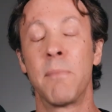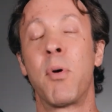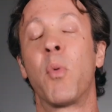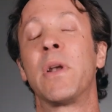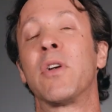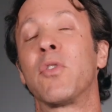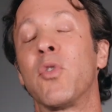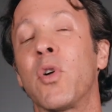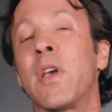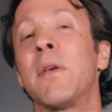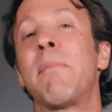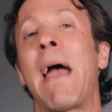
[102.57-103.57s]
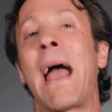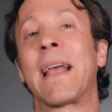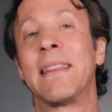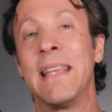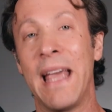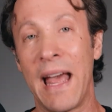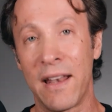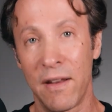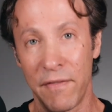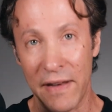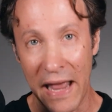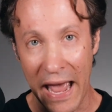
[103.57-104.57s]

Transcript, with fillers: But when you're looking back at the end of an